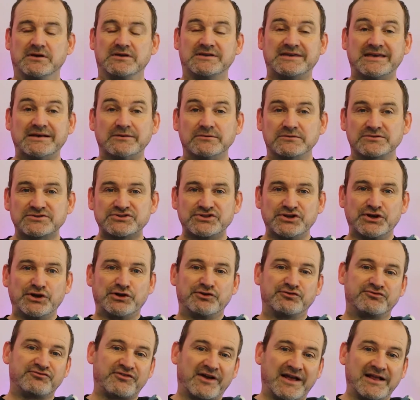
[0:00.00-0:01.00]
guilt,
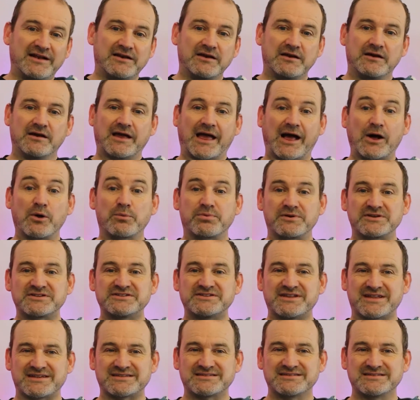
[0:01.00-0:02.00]
failure,
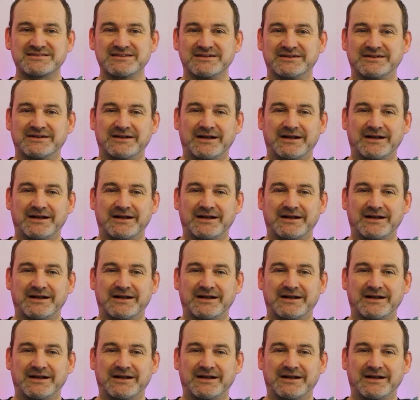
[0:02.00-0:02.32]
helplessness.